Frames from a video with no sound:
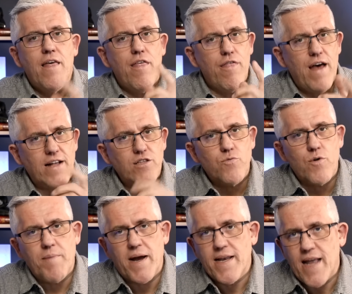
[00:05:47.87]
That's where
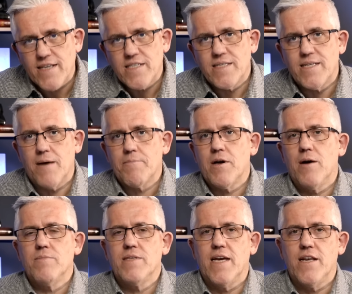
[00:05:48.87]
my next step
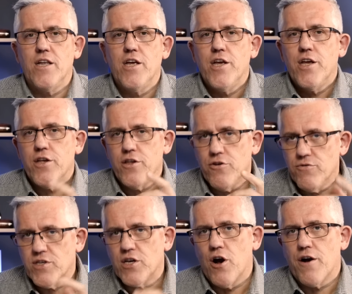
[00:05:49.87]
comes in
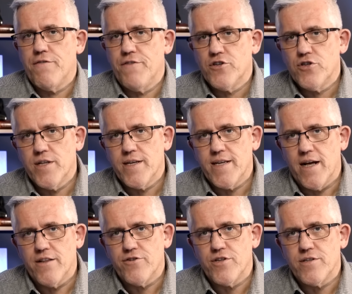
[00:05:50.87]
using artificial
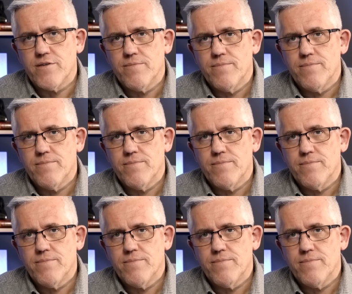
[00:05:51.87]
intelligence.